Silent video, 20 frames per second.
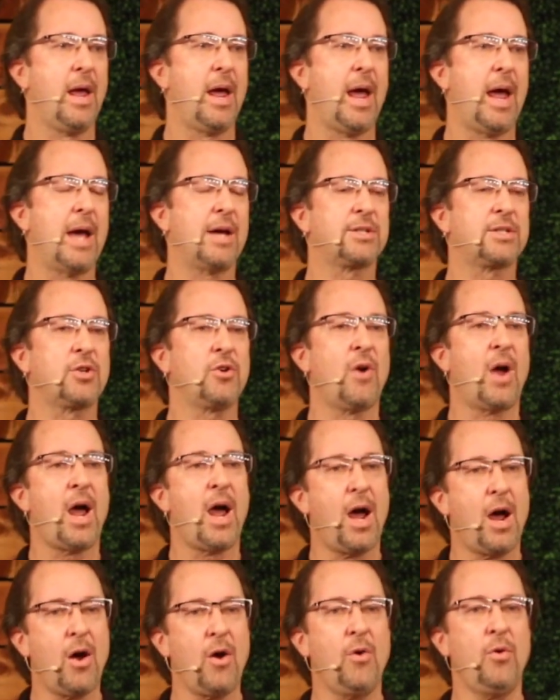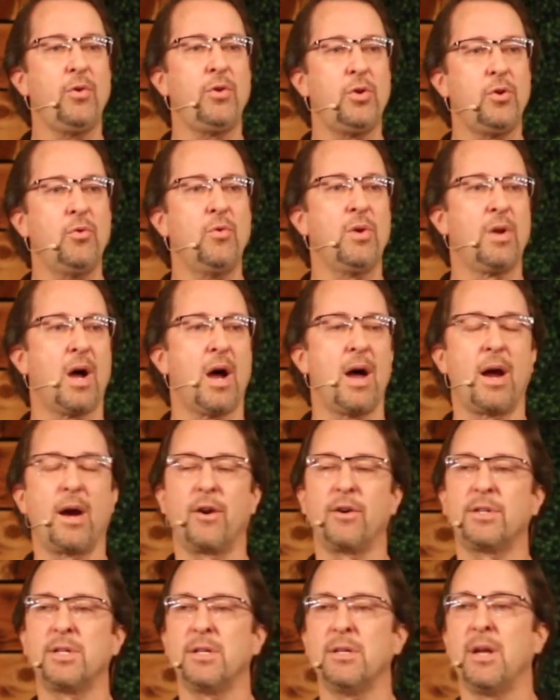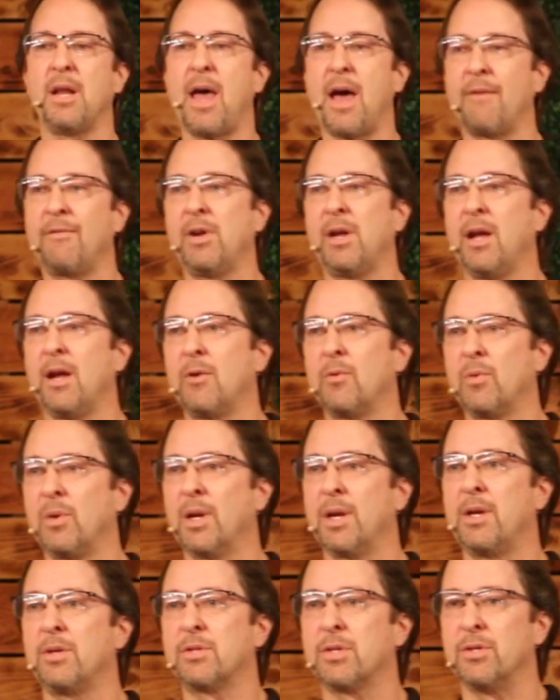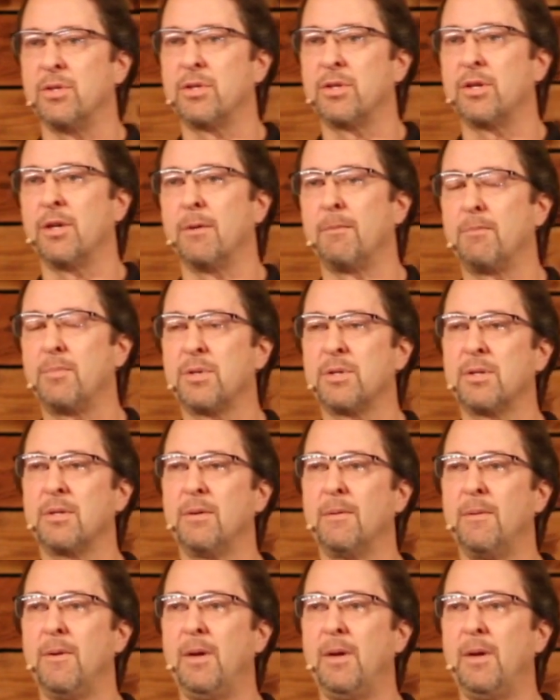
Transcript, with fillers: as to how you and I are to navigate relationships.